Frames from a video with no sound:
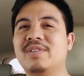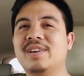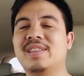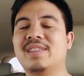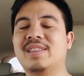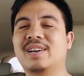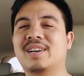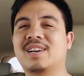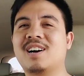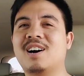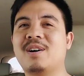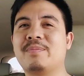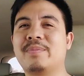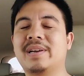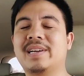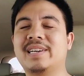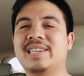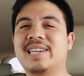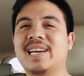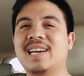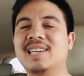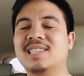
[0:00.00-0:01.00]
in the
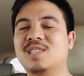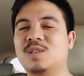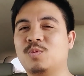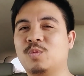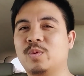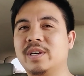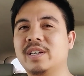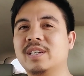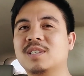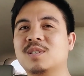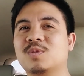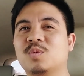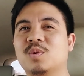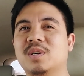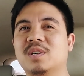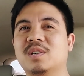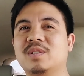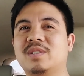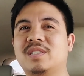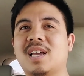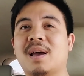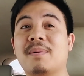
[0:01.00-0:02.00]
coming days and weeks
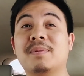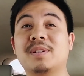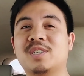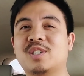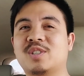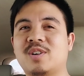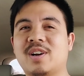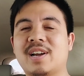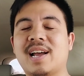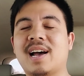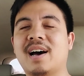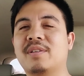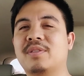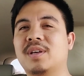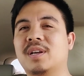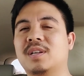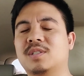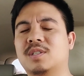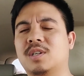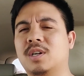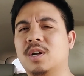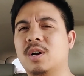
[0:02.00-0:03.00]
will demonstrate how
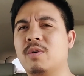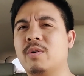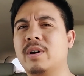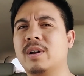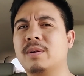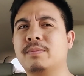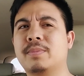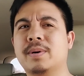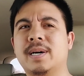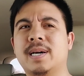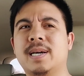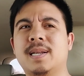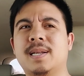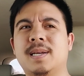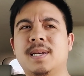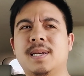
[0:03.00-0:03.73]
things are going. But